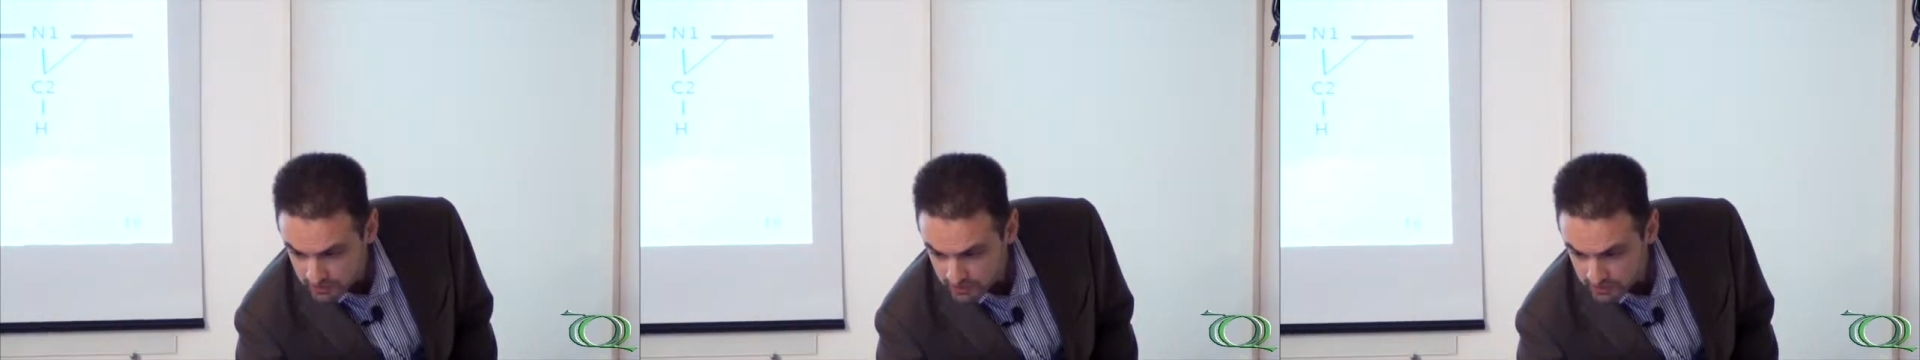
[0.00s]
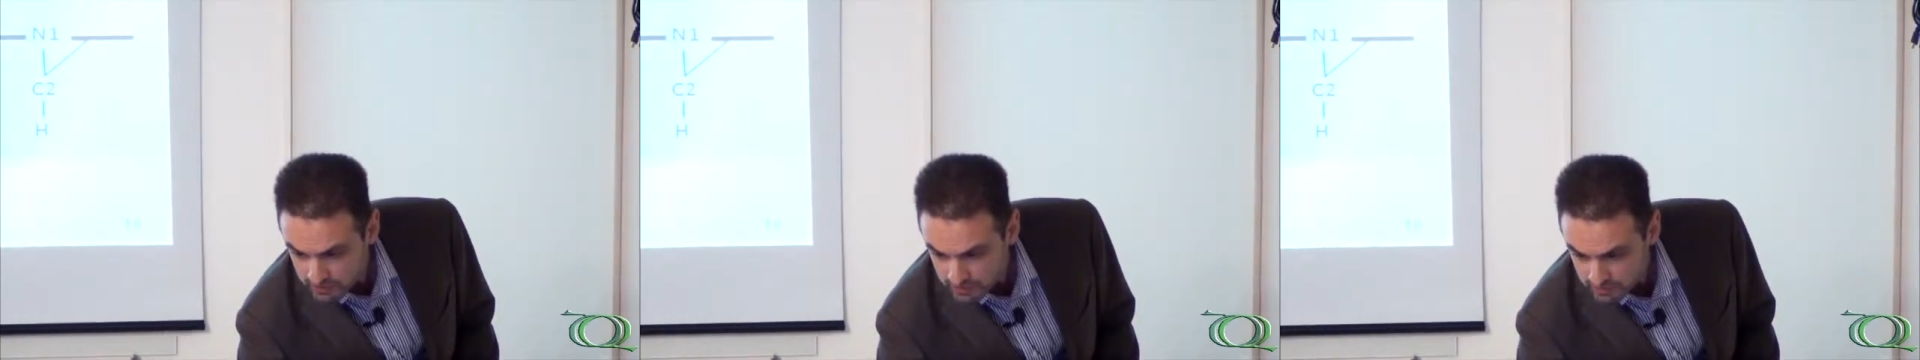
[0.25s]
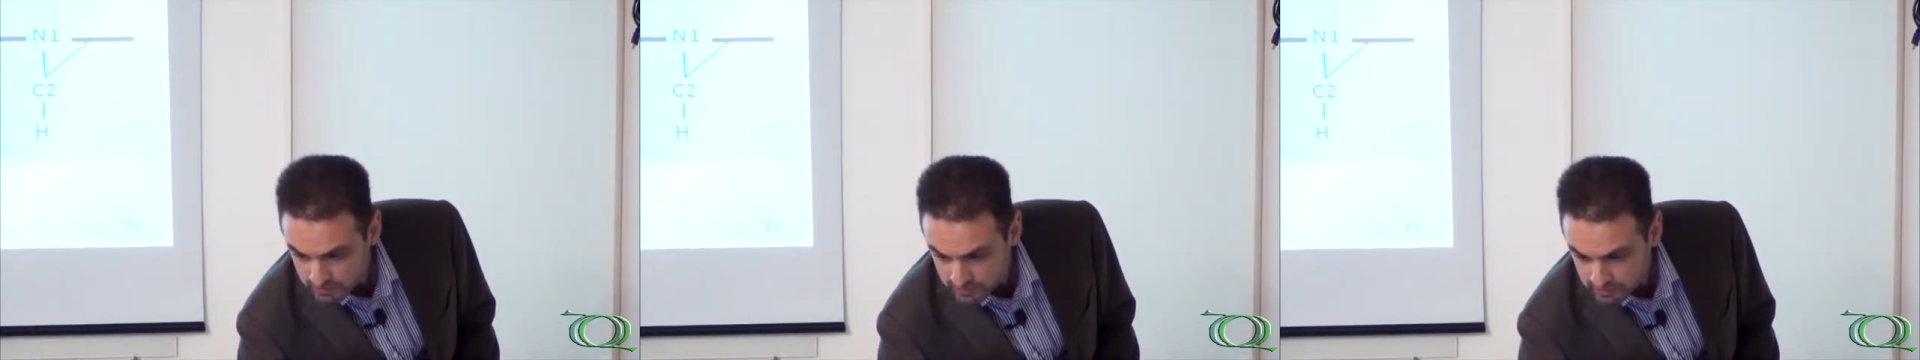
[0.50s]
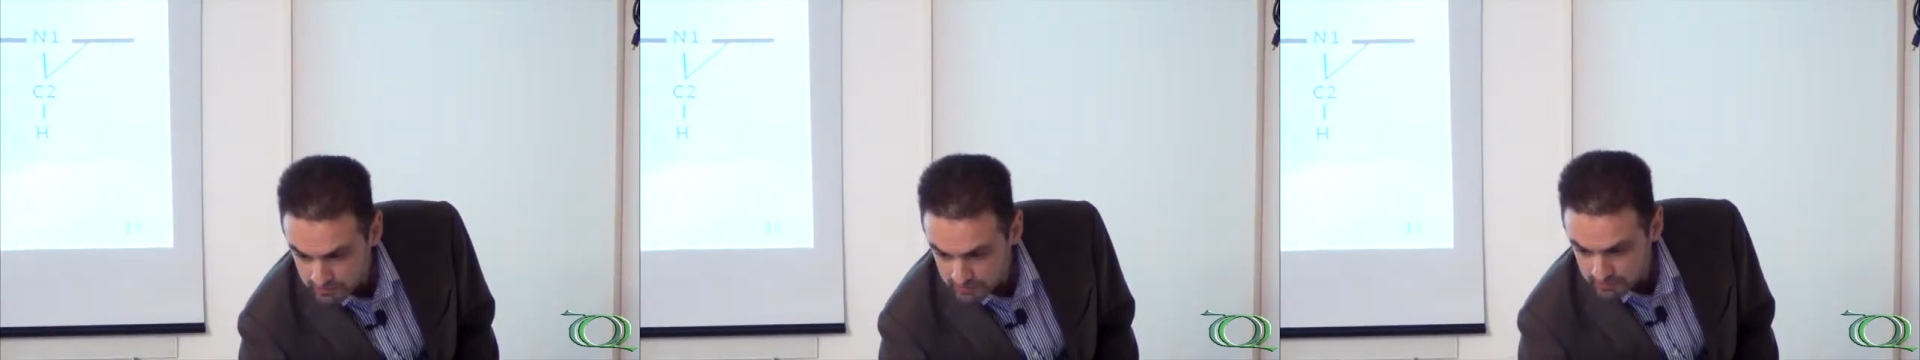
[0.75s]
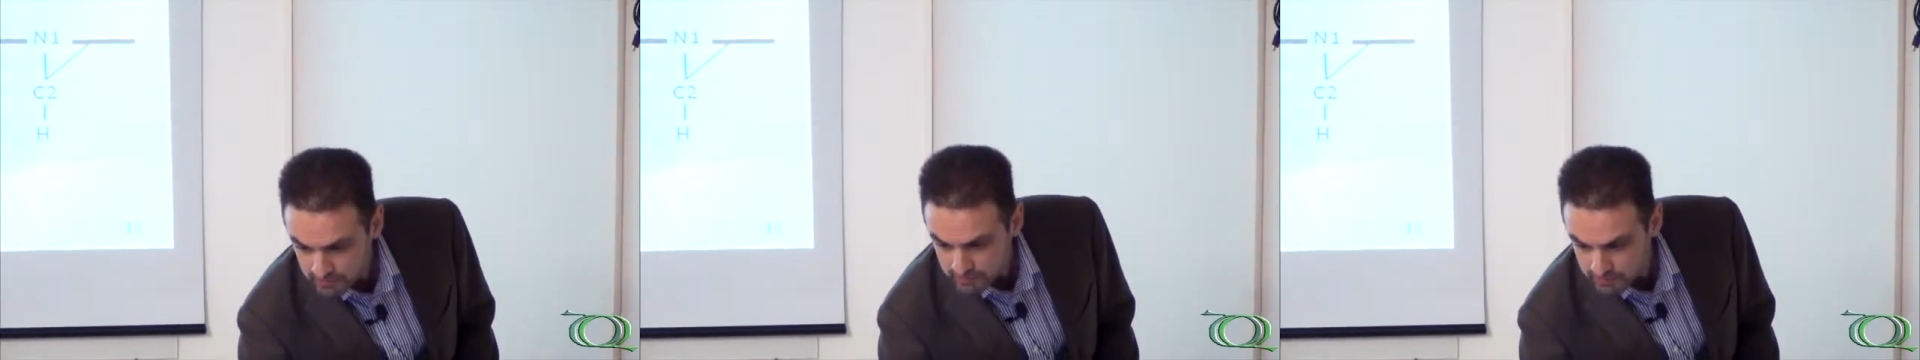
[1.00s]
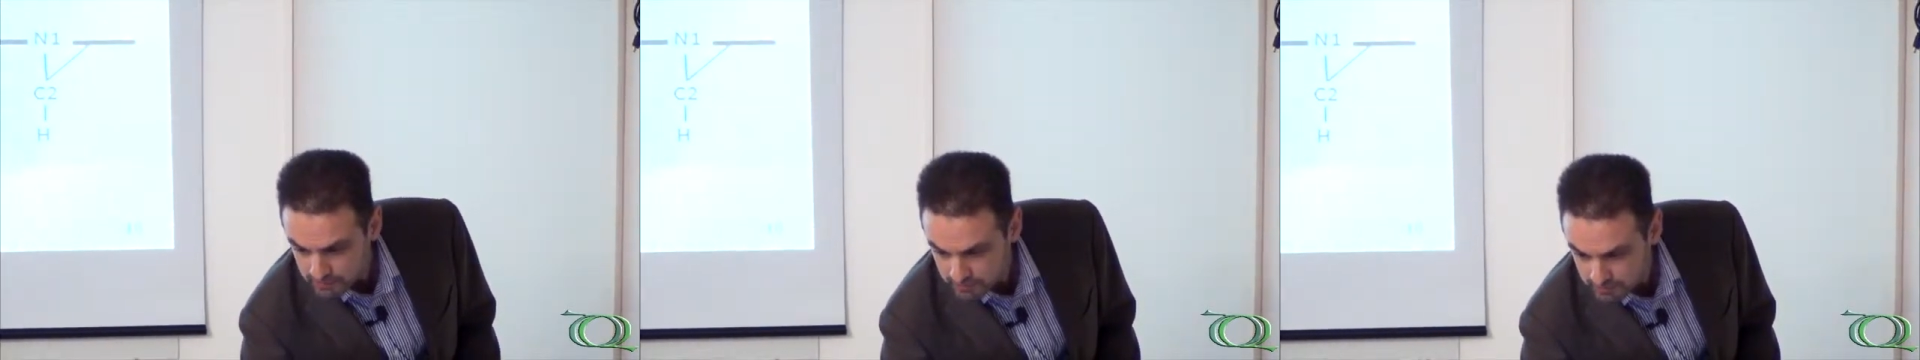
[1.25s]

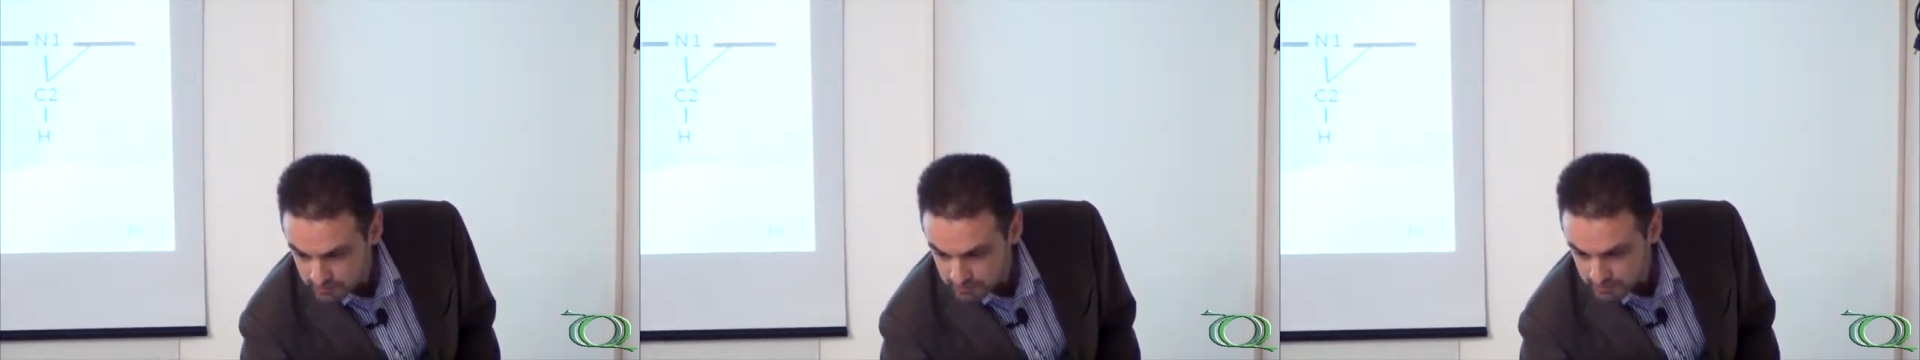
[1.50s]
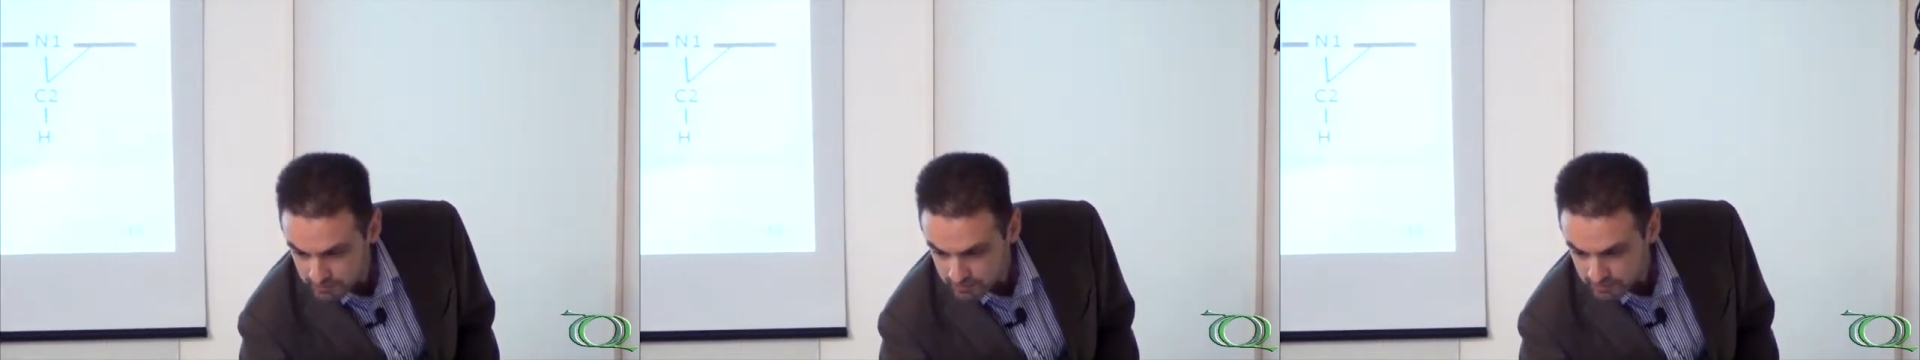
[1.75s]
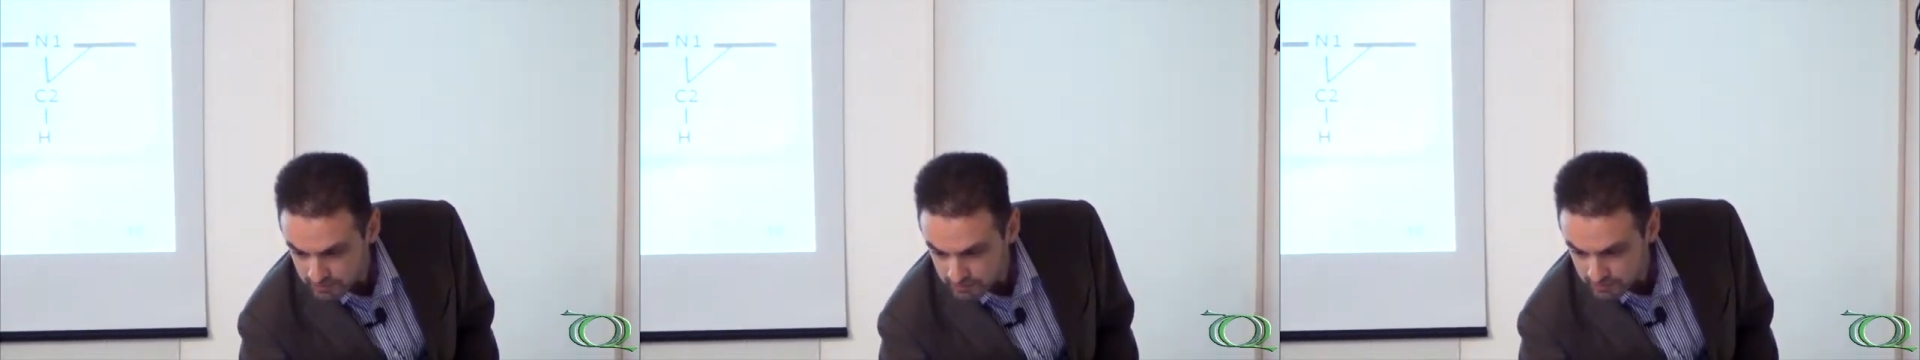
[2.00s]
Nothing is said.